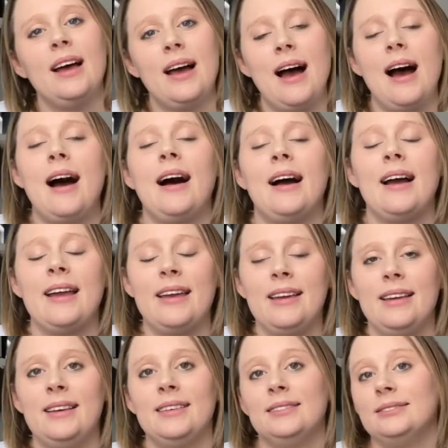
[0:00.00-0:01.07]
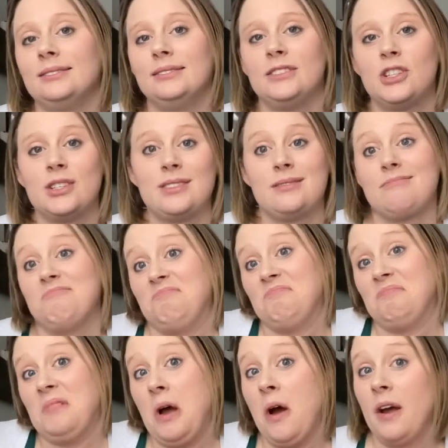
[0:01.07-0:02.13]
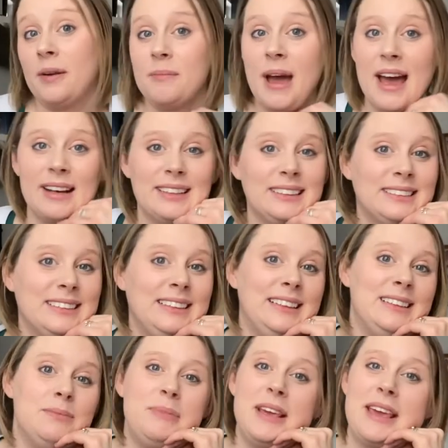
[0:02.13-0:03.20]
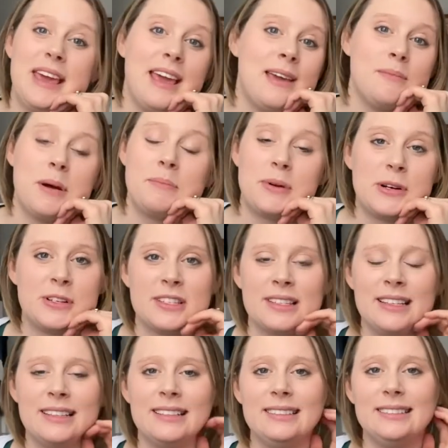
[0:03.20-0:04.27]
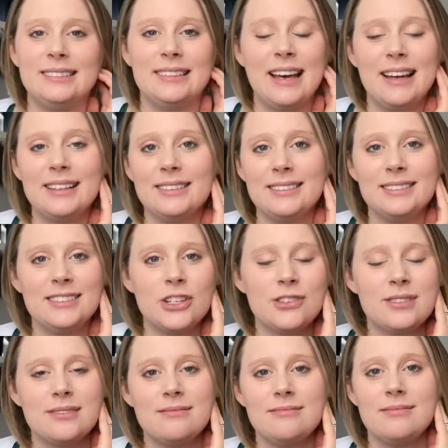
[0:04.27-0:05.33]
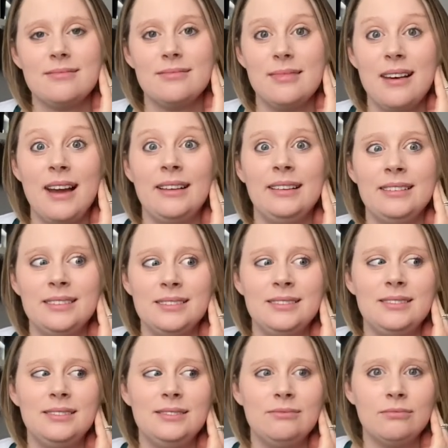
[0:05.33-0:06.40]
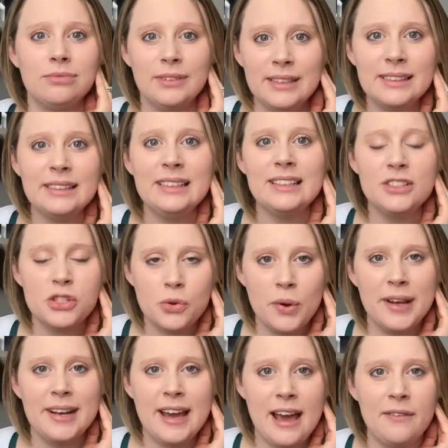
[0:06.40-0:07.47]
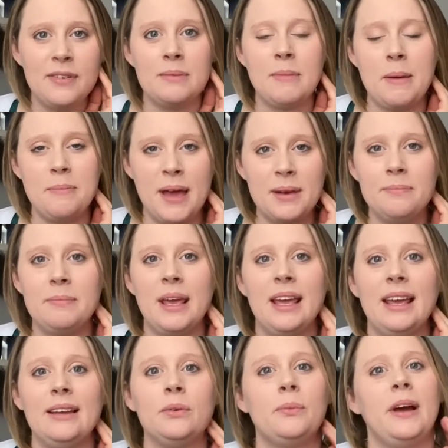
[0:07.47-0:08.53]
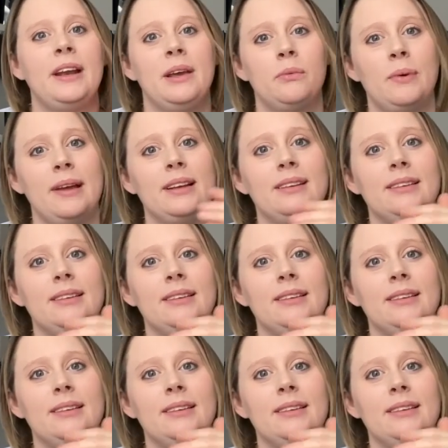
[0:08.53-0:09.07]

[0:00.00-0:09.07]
I just automatically became a person that just I really enjoyed having my bed made when I went